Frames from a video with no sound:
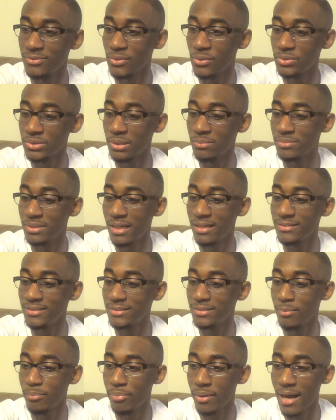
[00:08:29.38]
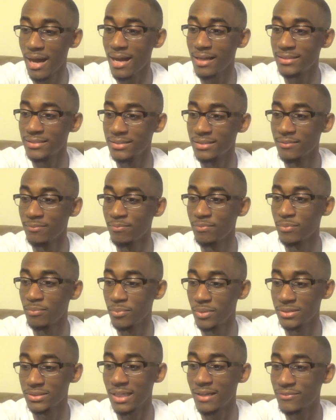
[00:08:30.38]
sometimes it's a botch.
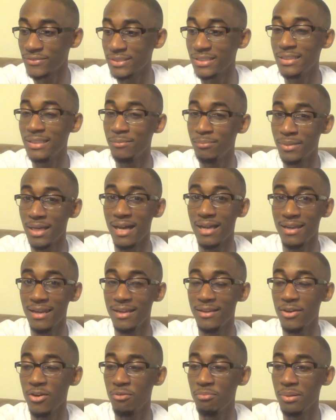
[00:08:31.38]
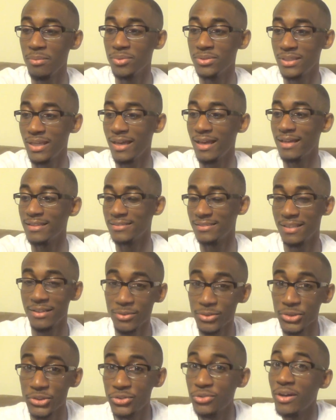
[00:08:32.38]
Because I've seen him not let go of people's hands and they
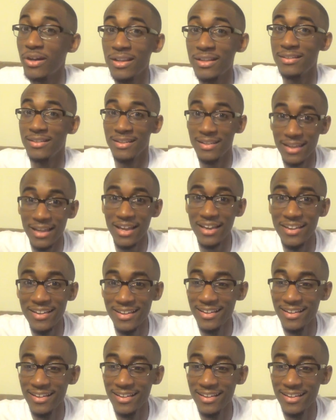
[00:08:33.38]
were struggling to